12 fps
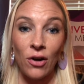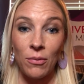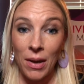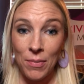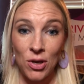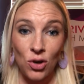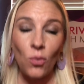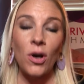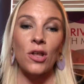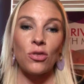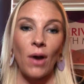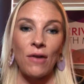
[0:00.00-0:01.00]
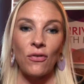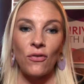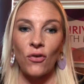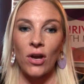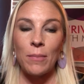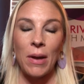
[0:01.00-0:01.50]
Or maybe you want to thrive for
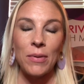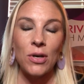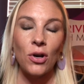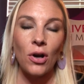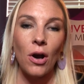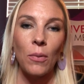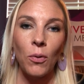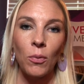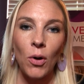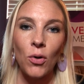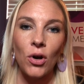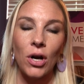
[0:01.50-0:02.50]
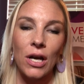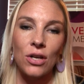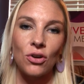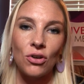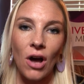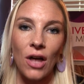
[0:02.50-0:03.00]
free. Maybe you're a promoter and
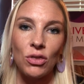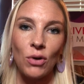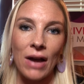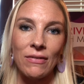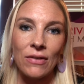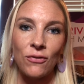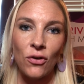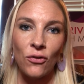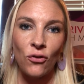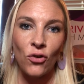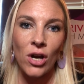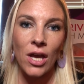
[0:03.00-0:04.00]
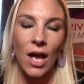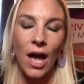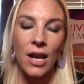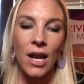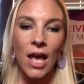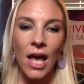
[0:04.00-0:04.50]
you're not thriving for free
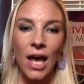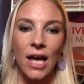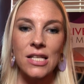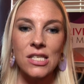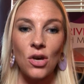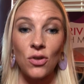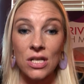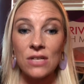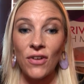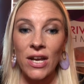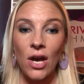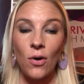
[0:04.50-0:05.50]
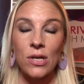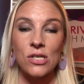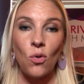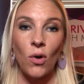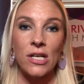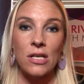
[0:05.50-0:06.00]
yet. And so this video is
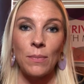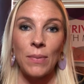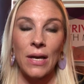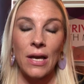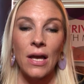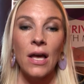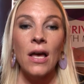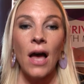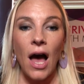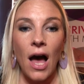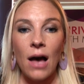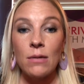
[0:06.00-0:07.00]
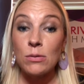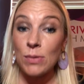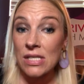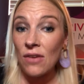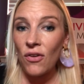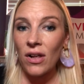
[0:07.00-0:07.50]
going to be
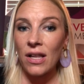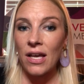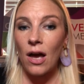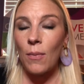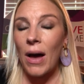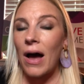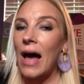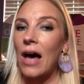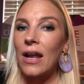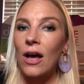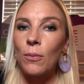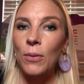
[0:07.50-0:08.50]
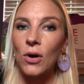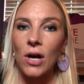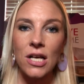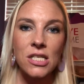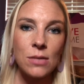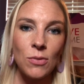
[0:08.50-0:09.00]
specifically about how to help your
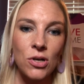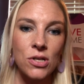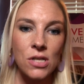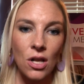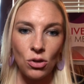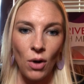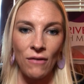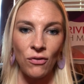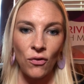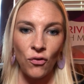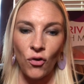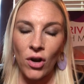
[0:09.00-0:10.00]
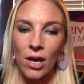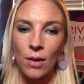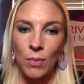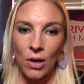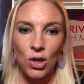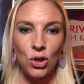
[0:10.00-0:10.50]
customers thrive for free,
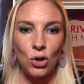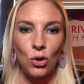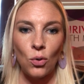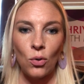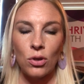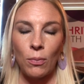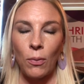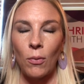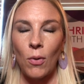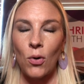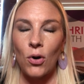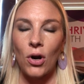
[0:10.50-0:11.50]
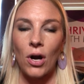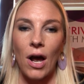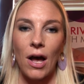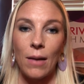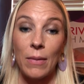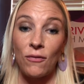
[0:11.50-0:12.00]
but you, the promoter,
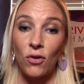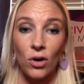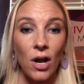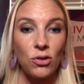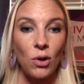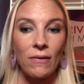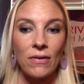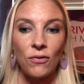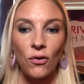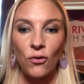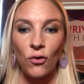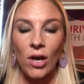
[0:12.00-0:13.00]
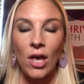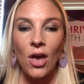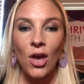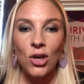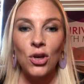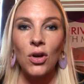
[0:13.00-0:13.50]
if you're not thriving for free,
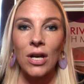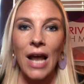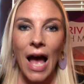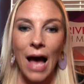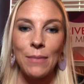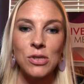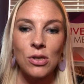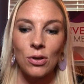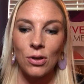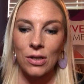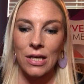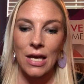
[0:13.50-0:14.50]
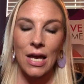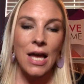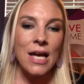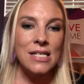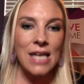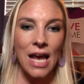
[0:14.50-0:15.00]
you can absolutely
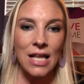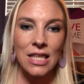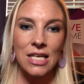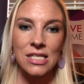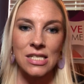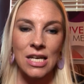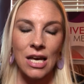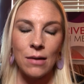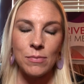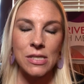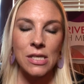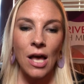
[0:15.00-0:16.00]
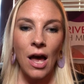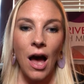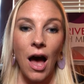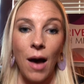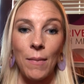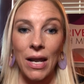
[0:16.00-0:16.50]
take these tips
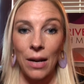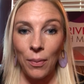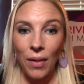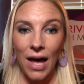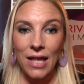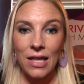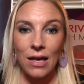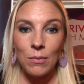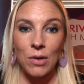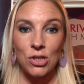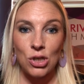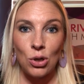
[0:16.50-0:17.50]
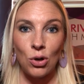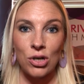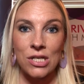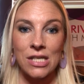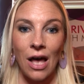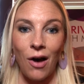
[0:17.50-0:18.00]
and apply them to
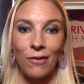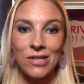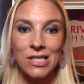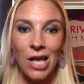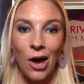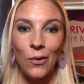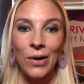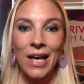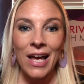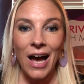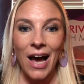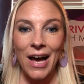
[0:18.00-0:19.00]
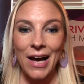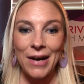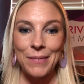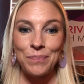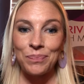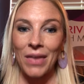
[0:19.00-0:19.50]
yourself. So
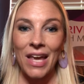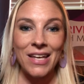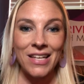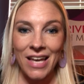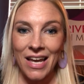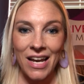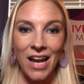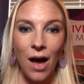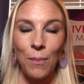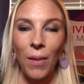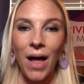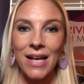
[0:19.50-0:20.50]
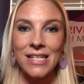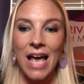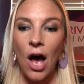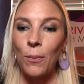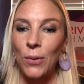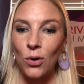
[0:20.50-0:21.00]
and get an upline to
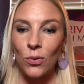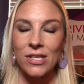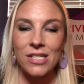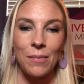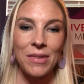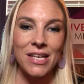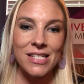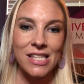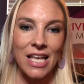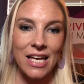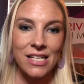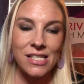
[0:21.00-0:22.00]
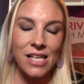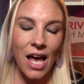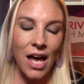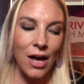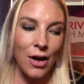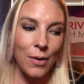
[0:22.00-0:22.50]
help you with some of these things,
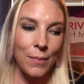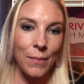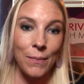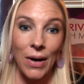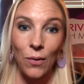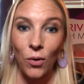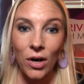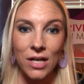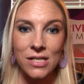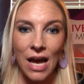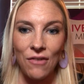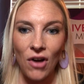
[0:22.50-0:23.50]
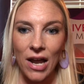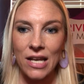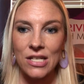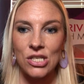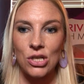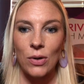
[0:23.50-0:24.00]
but we're going to dive right
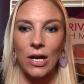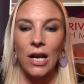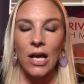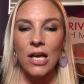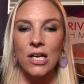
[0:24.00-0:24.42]
into it.